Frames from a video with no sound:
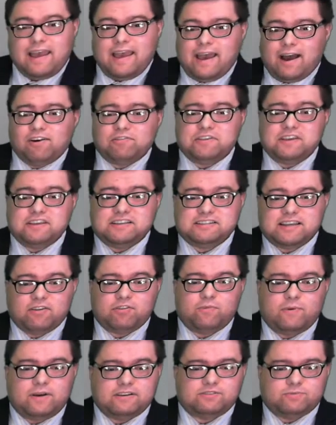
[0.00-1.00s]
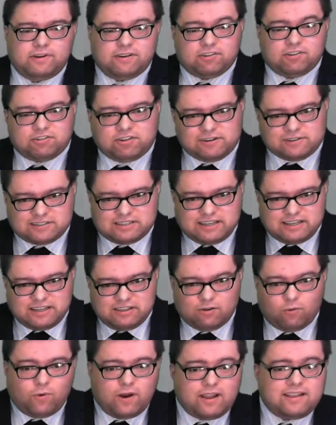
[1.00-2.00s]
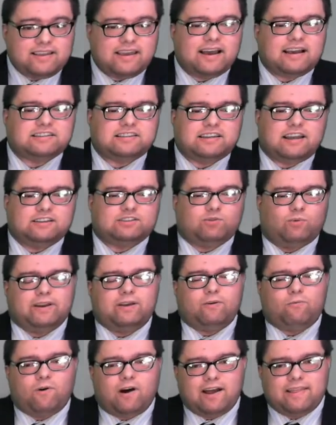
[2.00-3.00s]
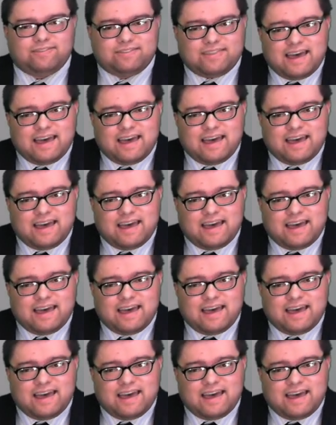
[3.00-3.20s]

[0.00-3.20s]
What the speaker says: Healthy southwest wind to 13, the wind gust at 21.